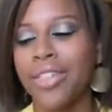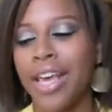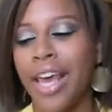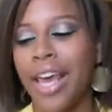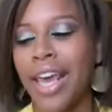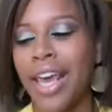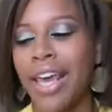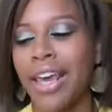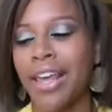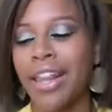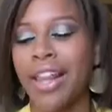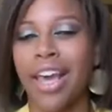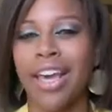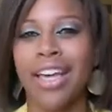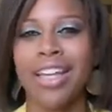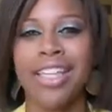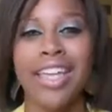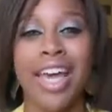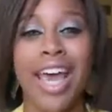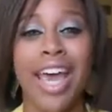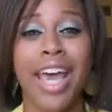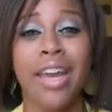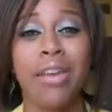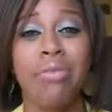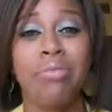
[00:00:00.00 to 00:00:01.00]
say like
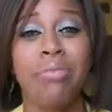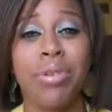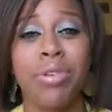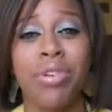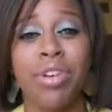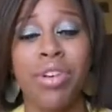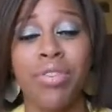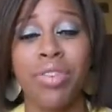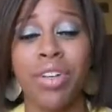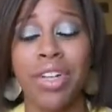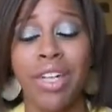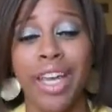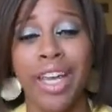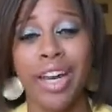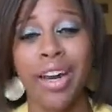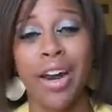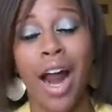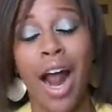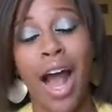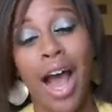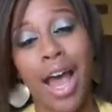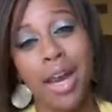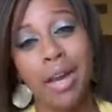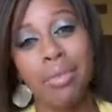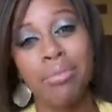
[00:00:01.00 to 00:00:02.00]
10 beauty related
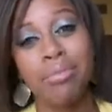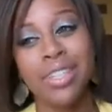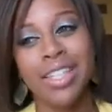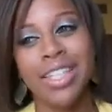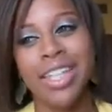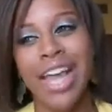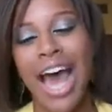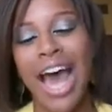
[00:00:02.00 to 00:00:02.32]
items